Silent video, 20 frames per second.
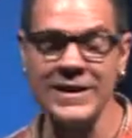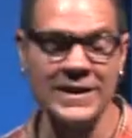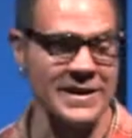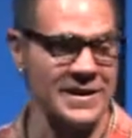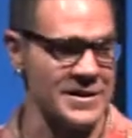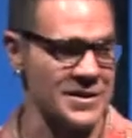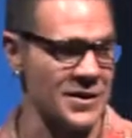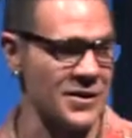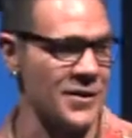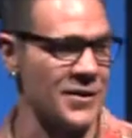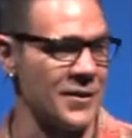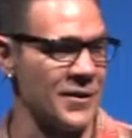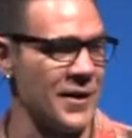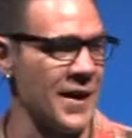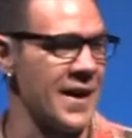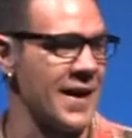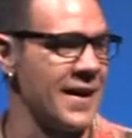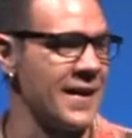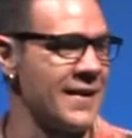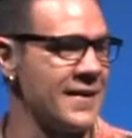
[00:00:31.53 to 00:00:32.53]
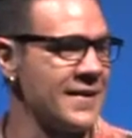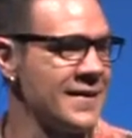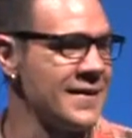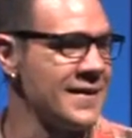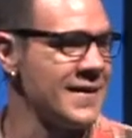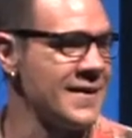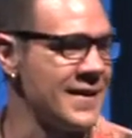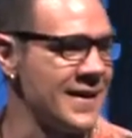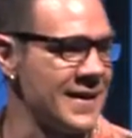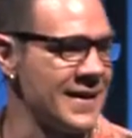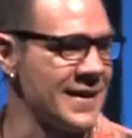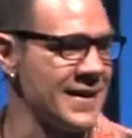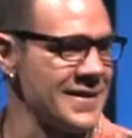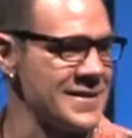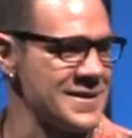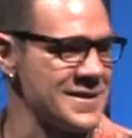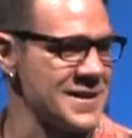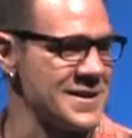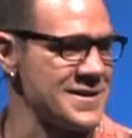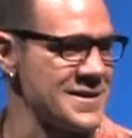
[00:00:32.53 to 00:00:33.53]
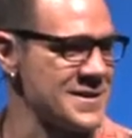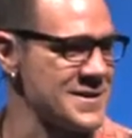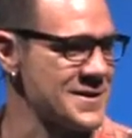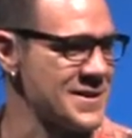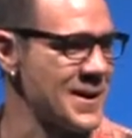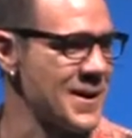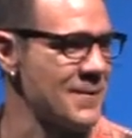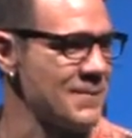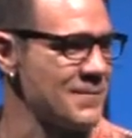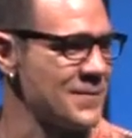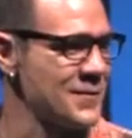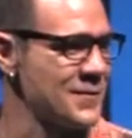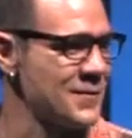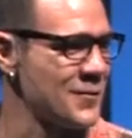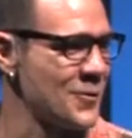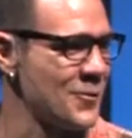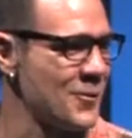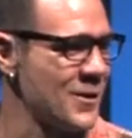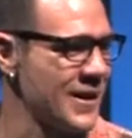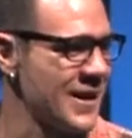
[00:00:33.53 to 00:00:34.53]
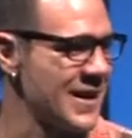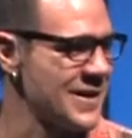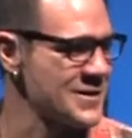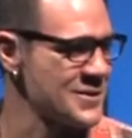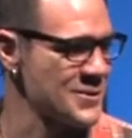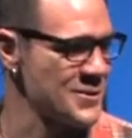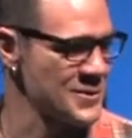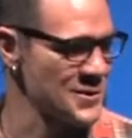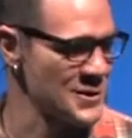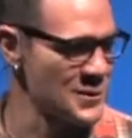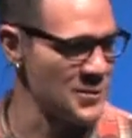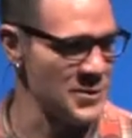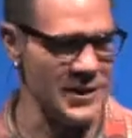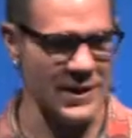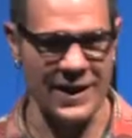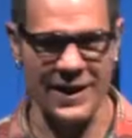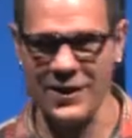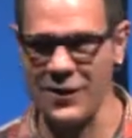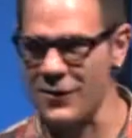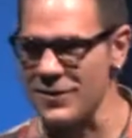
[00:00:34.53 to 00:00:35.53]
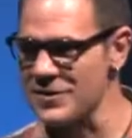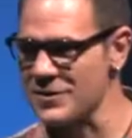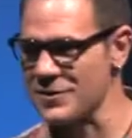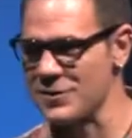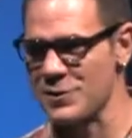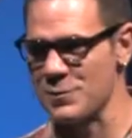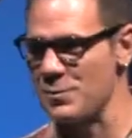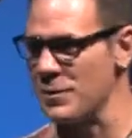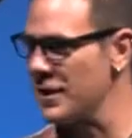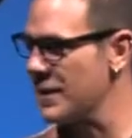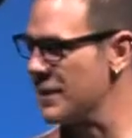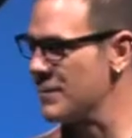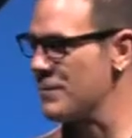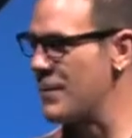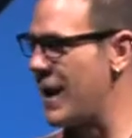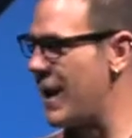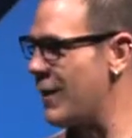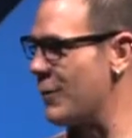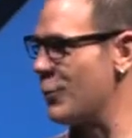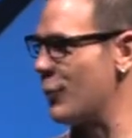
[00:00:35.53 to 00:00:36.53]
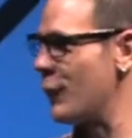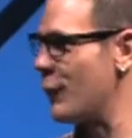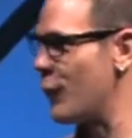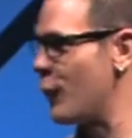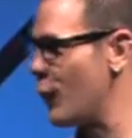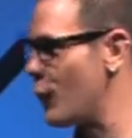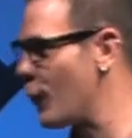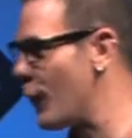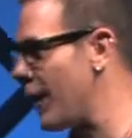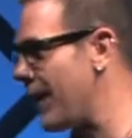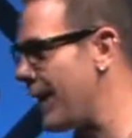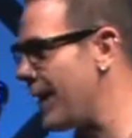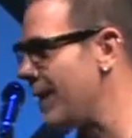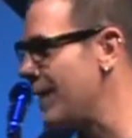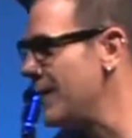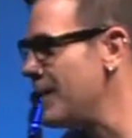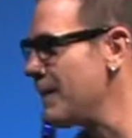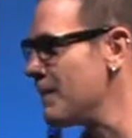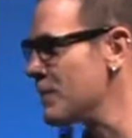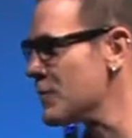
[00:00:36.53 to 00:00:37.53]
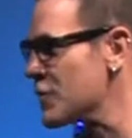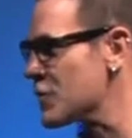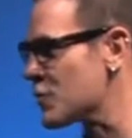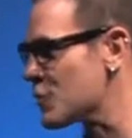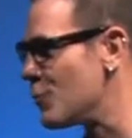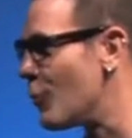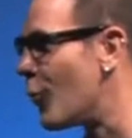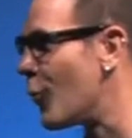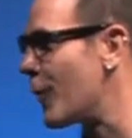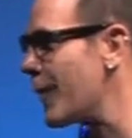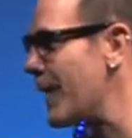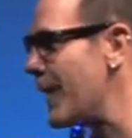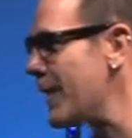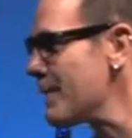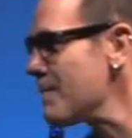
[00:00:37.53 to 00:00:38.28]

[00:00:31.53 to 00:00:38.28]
so yeah, uh, it sets us up for what God's going to speak. I know He's going to speak in a powerful way this morning,